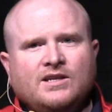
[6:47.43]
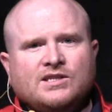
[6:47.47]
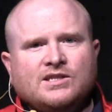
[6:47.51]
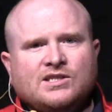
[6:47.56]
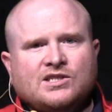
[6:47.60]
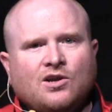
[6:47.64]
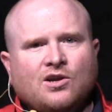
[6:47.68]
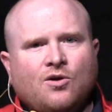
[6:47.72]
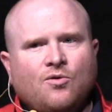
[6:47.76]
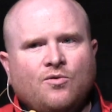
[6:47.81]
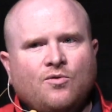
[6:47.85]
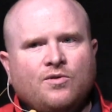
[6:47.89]

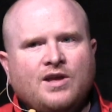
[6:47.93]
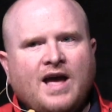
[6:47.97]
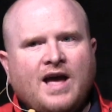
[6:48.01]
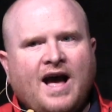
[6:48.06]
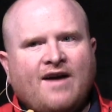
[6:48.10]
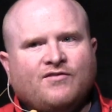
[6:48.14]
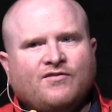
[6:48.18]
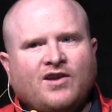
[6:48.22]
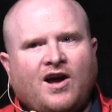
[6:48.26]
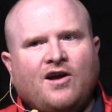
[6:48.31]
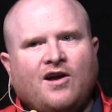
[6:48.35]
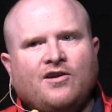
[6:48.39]
So you
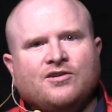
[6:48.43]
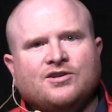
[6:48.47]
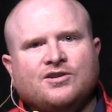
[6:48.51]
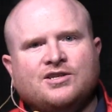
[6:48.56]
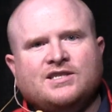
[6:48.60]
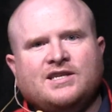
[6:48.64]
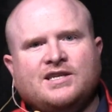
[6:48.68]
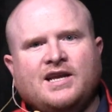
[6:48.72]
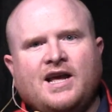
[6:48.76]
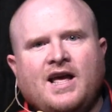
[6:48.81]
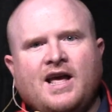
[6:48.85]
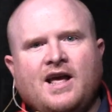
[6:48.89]
have to
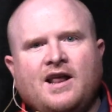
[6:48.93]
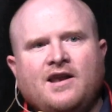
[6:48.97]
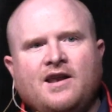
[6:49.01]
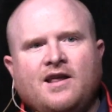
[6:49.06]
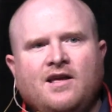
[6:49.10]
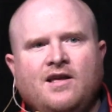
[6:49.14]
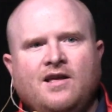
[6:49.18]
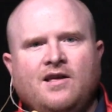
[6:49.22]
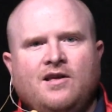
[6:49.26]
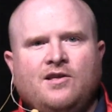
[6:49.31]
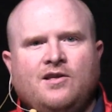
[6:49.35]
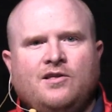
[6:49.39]

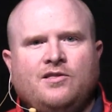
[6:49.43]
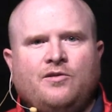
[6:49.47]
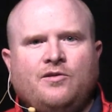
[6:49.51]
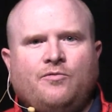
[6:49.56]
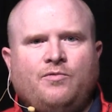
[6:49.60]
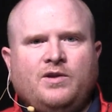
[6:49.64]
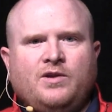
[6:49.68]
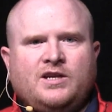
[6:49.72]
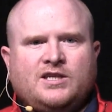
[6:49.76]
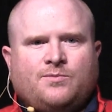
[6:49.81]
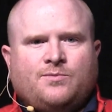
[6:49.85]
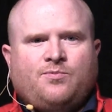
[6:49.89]
understand the
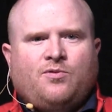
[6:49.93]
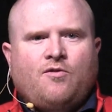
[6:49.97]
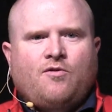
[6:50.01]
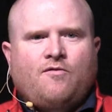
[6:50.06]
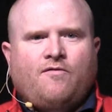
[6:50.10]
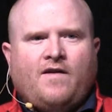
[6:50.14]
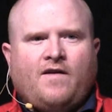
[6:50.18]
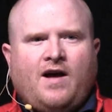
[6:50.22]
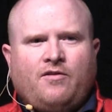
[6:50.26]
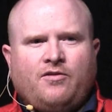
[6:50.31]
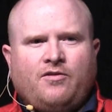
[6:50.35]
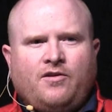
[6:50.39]
risk
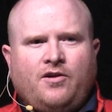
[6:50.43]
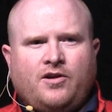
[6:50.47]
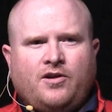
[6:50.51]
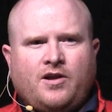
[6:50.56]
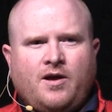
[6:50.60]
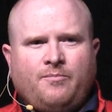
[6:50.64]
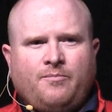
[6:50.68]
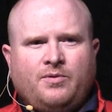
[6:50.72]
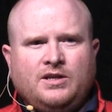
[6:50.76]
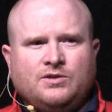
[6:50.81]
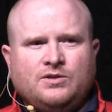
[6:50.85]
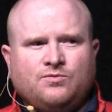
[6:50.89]
profile that your
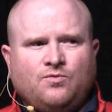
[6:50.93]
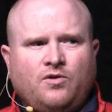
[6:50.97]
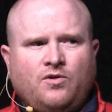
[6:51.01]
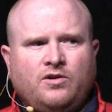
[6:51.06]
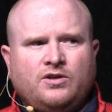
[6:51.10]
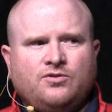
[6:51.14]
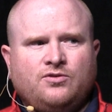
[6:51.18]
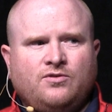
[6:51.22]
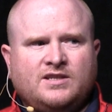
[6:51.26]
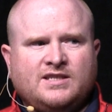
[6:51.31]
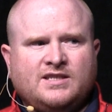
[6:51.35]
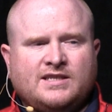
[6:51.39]
company is
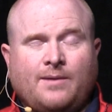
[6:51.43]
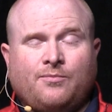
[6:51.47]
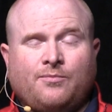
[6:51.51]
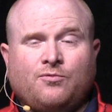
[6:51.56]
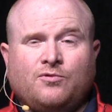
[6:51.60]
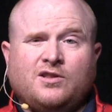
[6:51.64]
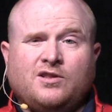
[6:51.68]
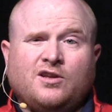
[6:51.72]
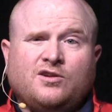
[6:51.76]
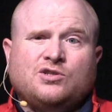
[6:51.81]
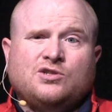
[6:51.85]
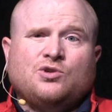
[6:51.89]
willing to accept
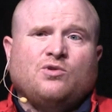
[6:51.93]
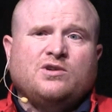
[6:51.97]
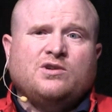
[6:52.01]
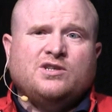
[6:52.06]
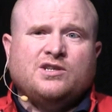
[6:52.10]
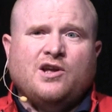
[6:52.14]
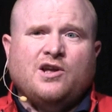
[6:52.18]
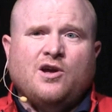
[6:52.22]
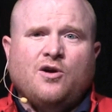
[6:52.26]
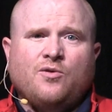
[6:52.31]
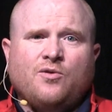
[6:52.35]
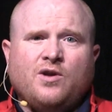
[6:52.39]
with their source
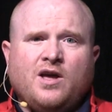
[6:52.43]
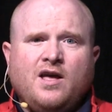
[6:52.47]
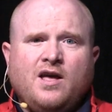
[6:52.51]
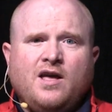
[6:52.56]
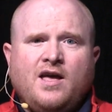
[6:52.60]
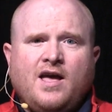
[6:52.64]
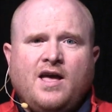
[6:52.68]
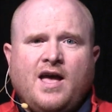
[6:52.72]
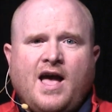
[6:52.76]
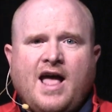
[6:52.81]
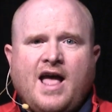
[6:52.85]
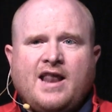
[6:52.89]
code.
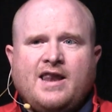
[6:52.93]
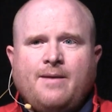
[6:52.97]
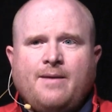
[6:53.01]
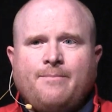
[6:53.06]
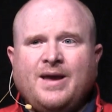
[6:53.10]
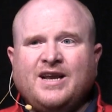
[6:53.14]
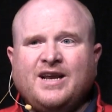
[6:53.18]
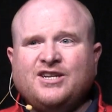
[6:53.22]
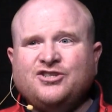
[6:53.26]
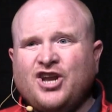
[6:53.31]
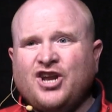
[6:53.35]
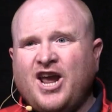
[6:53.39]
And it
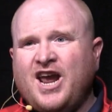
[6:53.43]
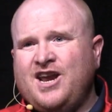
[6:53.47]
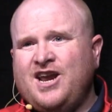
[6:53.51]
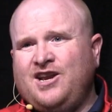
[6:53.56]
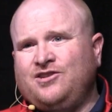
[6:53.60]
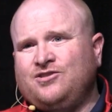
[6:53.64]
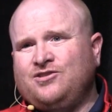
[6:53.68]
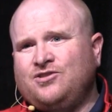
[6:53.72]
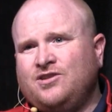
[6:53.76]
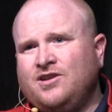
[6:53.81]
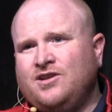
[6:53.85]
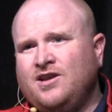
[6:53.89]
may
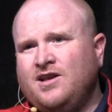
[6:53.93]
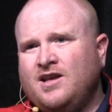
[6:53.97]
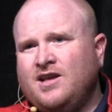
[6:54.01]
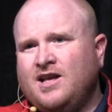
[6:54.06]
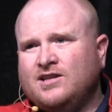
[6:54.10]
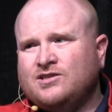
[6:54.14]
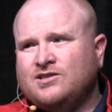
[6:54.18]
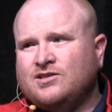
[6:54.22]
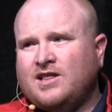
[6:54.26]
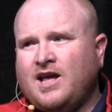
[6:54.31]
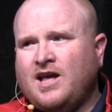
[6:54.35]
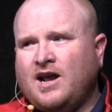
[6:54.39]
change.
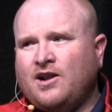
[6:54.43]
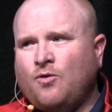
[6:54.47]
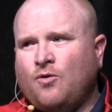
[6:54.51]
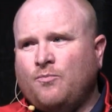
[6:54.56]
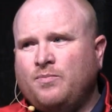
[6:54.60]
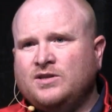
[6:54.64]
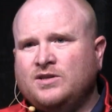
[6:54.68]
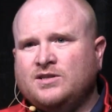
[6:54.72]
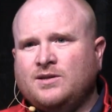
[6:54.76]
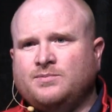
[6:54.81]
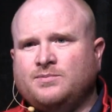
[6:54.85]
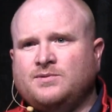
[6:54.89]
And so that
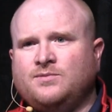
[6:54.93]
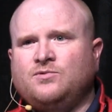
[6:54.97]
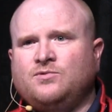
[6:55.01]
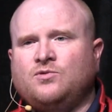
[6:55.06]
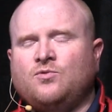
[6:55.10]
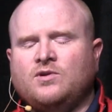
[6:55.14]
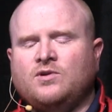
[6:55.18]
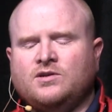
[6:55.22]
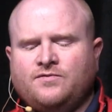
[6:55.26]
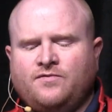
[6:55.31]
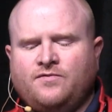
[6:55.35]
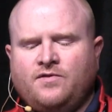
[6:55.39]
opens up some
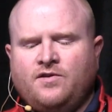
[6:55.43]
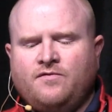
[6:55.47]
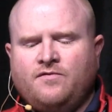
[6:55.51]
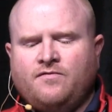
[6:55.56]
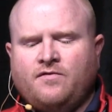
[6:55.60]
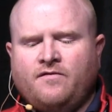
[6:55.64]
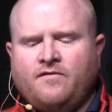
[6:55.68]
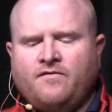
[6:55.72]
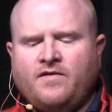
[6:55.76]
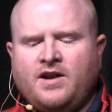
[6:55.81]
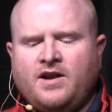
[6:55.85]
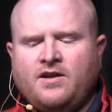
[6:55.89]
doors for you
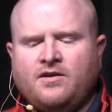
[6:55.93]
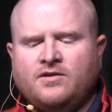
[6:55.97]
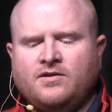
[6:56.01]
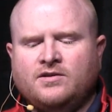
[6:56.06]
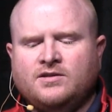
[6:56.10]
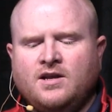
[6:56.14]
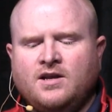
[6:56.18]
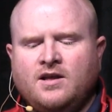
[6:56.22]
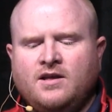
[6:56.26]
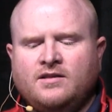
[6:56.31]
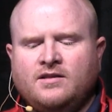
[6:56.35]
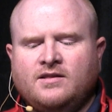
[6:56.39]
for
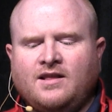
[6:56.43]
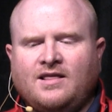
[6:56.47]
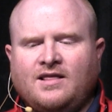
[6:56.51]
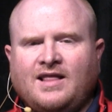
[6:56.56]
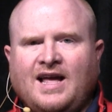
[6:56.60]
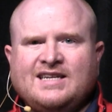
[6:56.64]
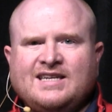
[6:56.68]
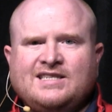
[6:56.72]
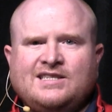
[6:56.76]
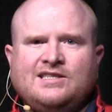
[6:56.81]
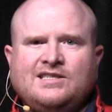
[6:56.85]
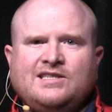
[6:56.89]
vendors. The
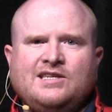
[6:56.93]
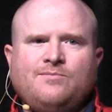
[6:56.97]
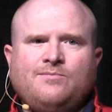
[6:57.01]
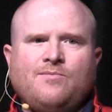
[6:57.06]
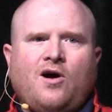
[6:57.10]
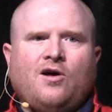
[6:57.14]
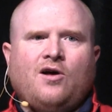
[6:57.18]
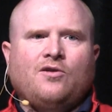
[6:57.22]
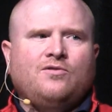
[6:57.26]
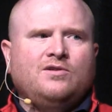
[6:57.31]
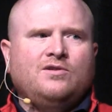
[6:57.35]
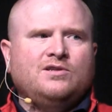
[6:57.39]
licensing
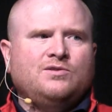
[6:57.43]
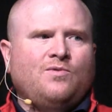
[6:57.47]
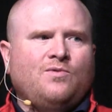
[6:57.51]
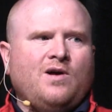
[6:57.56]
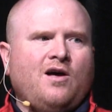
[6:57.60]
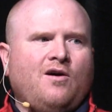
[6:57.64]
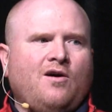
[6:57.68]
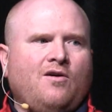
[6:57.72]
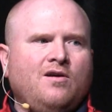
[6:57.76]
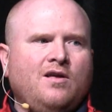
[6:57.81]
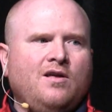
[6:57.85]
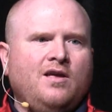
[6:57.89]
model as
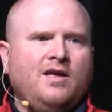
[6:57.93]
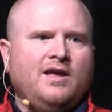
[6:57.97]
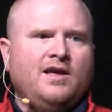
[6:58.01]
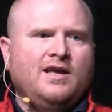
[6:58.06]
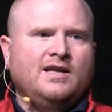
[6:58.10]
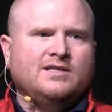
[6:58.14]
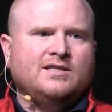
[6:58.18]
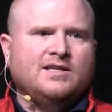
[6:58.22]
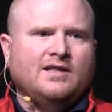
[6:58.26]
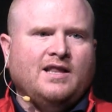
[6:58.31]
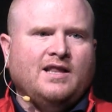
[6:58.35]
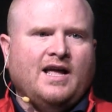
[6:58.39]
well.
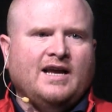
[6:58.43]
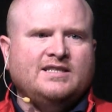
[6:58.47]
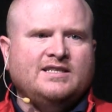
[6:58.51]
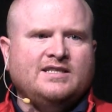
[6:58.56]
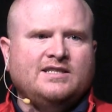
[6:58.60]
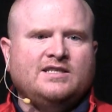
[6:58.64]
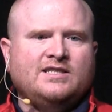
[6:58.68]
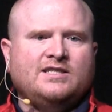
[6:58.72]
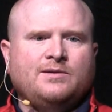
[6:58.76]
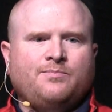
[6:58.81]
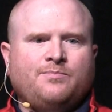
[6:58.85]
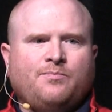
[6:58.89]
Is it
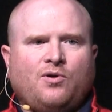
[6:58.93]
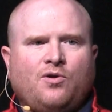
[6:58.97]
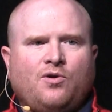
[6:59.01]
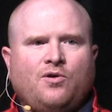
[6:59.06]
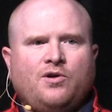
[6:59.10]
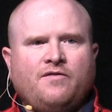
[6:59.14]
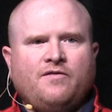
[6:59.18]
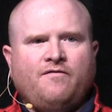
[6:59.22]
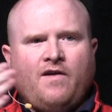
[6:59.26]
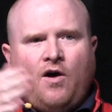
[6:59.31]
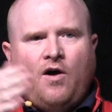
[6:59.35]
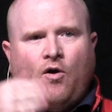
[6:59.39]
licensed
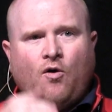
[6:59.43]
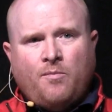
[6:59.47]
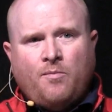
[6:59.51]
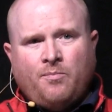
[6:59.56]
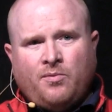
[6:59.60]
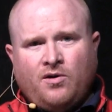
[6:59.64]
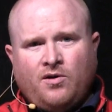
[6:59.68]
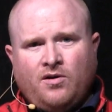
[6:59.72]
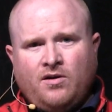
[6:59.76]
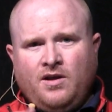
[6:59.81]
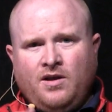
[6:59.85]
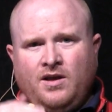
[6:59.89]
per
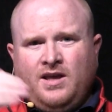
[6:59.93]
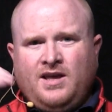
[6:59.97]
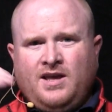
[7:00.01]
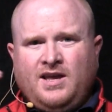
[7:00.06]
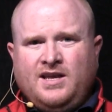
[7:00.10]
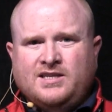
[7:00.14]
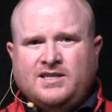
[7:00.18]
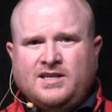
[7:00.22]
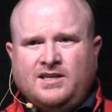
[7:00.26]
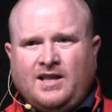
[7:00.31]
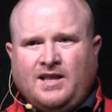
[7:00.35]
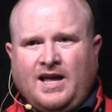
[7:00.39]
developer?
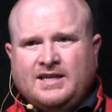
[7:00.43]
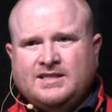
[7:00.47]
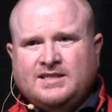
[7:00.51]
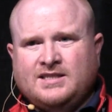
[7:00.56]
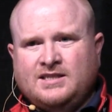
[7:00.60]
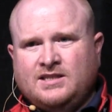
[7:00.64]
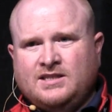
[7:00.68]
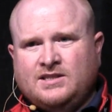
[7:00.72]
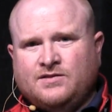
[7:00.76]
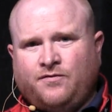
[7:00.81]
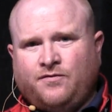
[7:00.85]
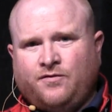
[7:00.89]
Is it
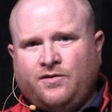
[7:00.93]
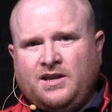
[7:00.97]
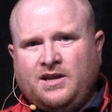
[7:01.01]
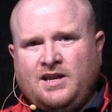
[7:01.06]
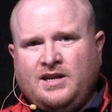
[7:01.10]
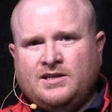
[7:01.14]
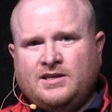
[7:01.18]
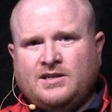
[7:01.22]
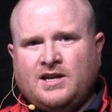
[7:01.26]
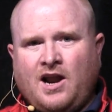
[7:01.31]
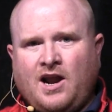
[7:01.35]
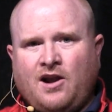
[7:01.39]
licensed for
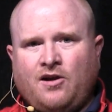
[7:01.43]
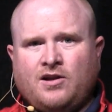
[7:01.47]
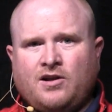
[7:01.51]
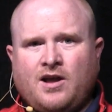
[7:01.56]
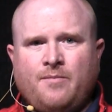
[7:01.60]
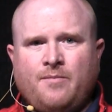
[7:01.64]
the entire